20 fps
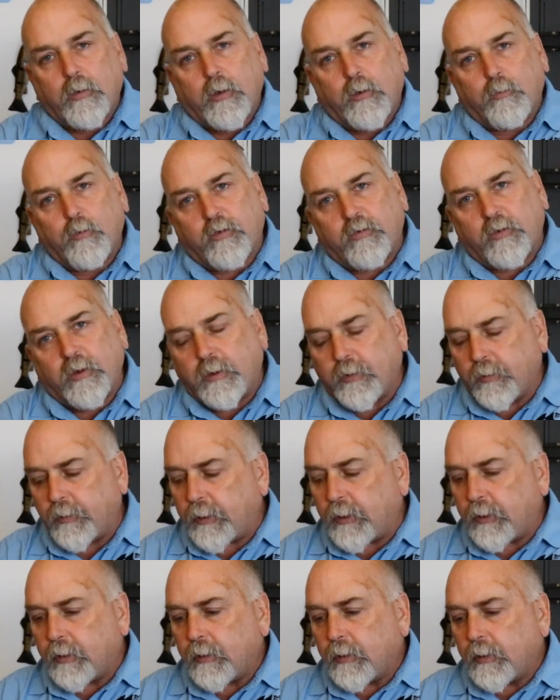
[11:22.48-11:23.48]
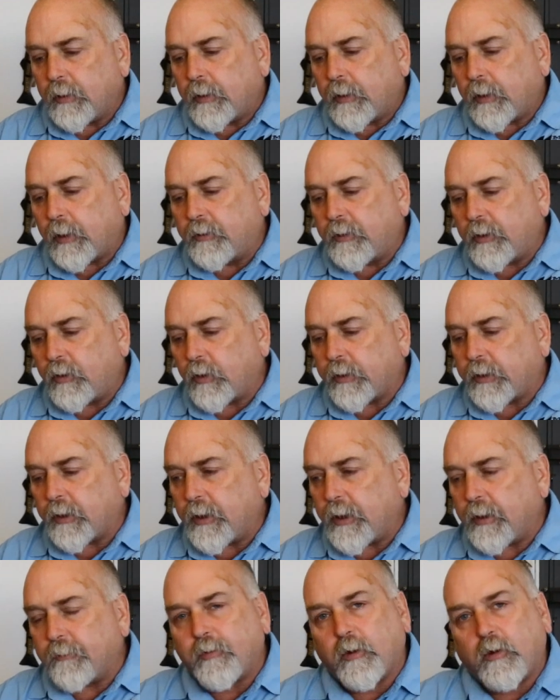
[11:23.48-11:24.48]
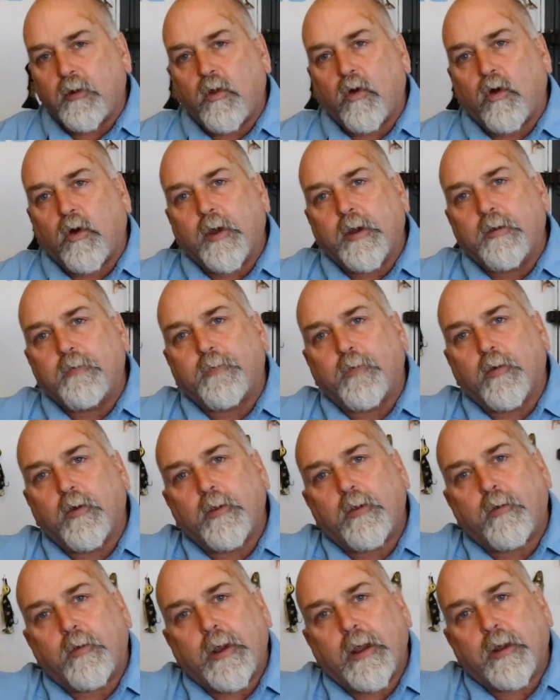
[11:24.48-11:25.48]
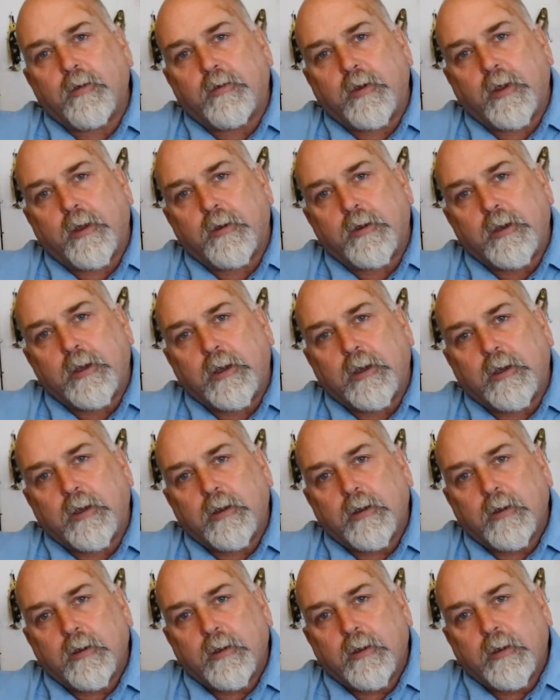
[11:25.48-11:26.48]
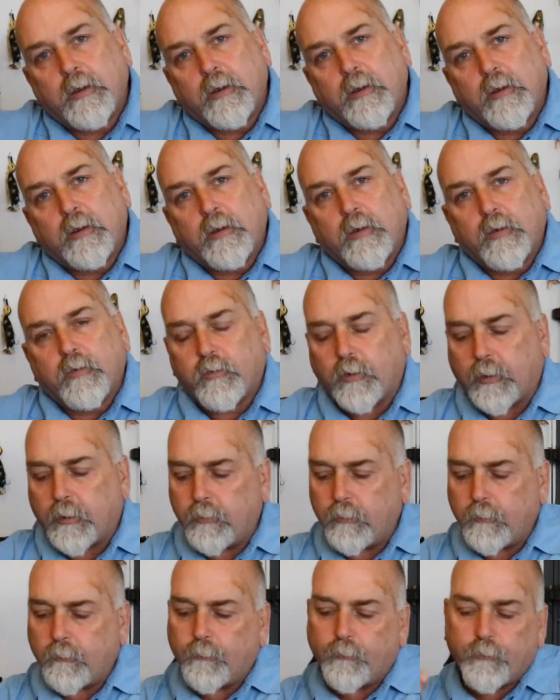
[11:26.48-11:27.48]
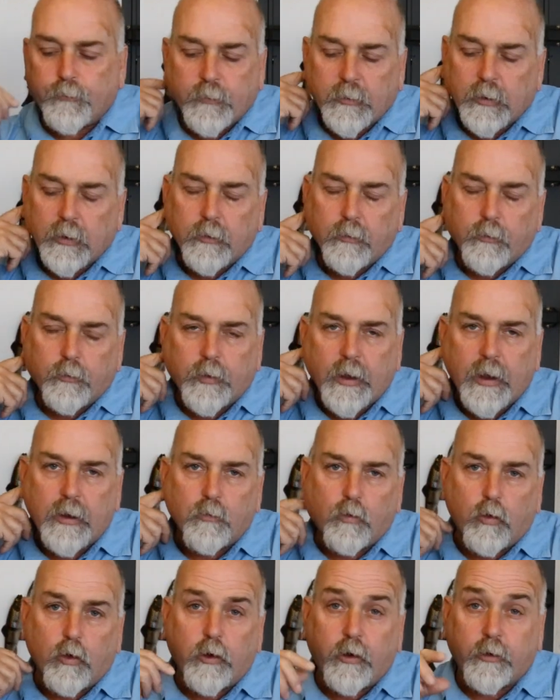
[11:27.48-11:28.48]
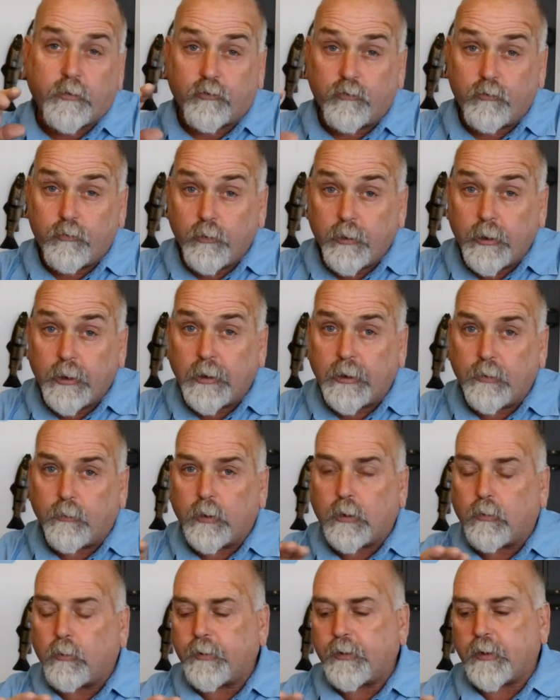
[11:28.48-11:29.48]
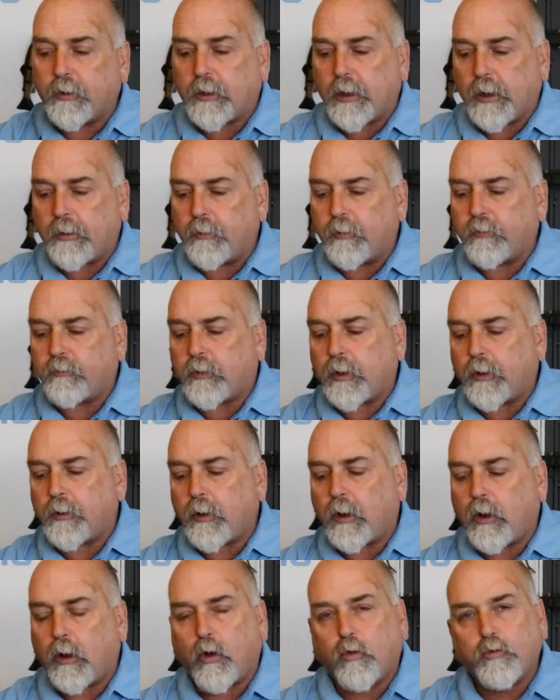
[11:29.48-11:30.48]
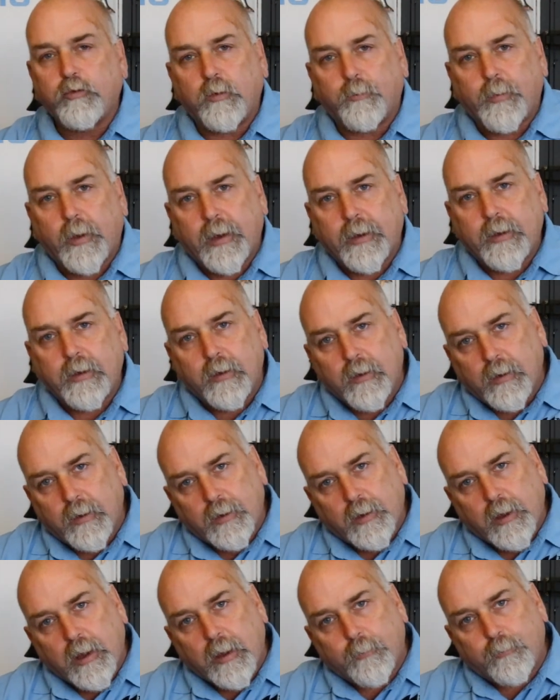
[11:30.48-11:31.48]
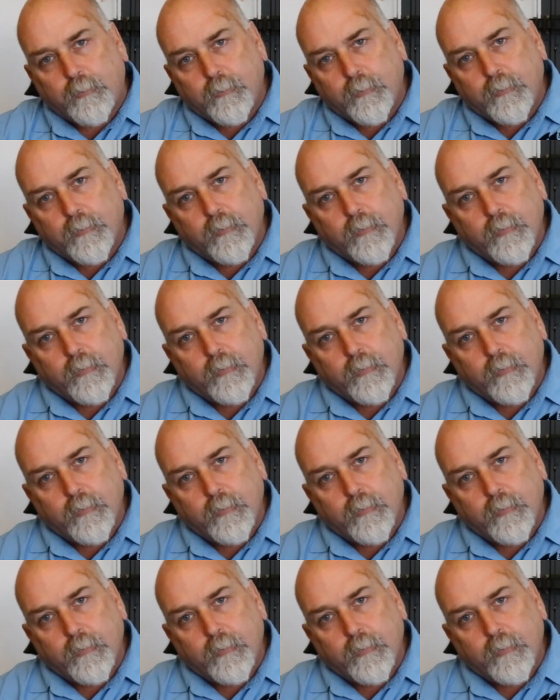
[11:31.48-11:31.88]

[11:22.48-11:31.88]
my sinker there, and then I can have the line further out down here. So that works really well when the current's going to hold your bait up